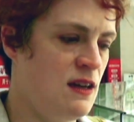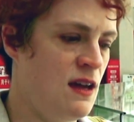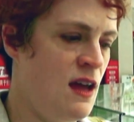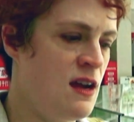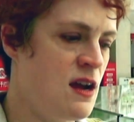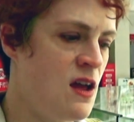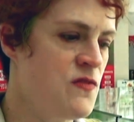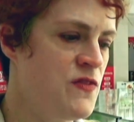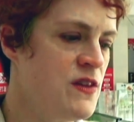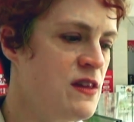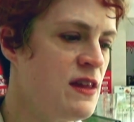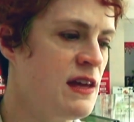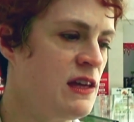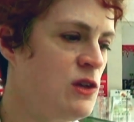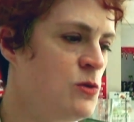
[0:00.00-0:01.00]
And I feel
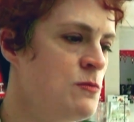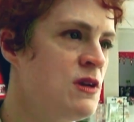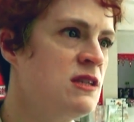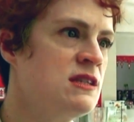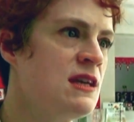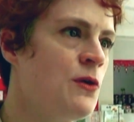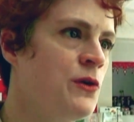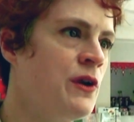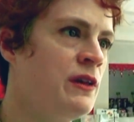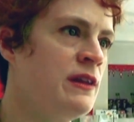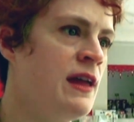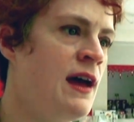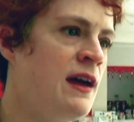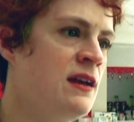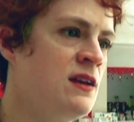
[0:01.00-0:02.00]
like you miss out on
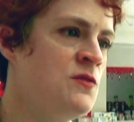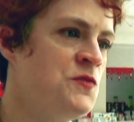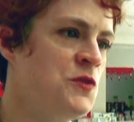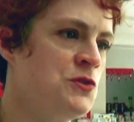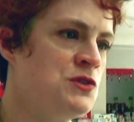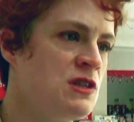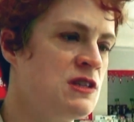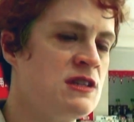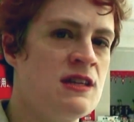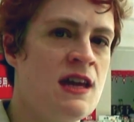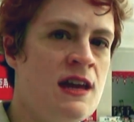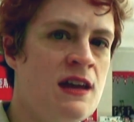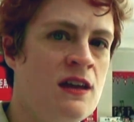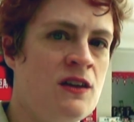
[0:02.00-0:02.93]
that if you're just like